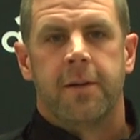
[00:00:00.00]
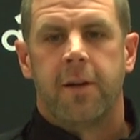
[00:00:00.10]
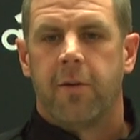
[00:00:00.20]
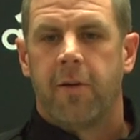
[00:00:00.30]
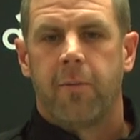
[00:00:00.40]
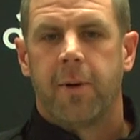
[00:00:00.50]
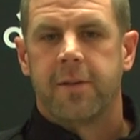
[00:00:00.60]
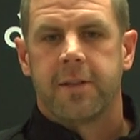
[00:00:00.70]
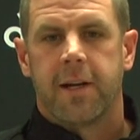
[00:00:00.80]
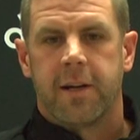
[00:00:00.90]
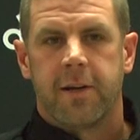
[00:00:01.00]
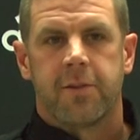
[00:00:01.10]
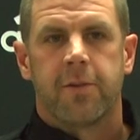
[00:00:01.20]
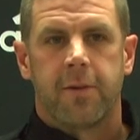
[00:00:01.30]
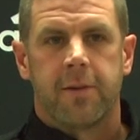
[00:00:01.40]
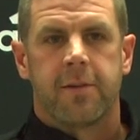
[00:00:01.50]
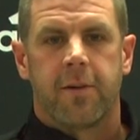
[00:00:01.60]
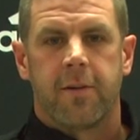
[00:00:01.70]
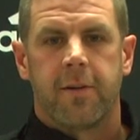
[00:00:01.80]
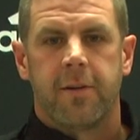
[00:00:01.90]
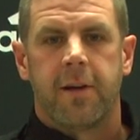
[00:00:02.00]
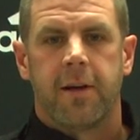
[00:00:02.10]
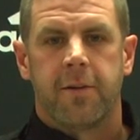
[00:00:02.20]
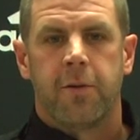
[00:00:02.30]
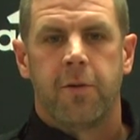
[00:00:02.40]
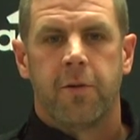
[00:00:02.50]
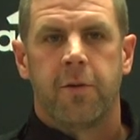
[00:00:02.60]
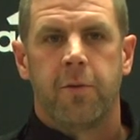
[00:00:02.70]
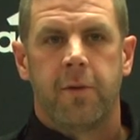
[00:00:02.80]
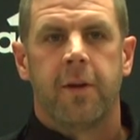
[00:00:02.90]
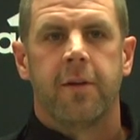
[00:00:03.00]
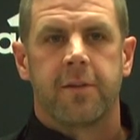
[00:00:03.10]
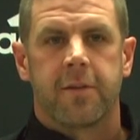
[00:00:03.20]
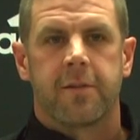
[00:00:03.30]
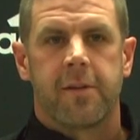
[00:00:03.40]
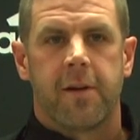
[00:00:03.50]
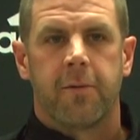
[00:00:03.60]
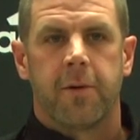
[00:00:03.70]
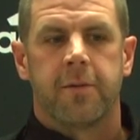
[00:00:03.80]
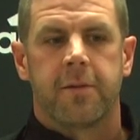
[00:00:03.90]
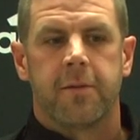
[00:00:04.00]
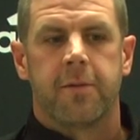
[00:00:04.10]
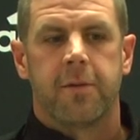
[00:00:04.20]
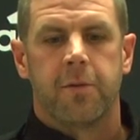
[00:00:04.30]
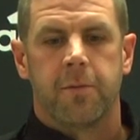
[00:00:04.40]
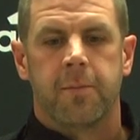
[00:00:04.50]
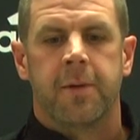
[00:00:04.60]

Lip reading: you know, everybody's got a history, and certainly you got to do your due diligence there relative to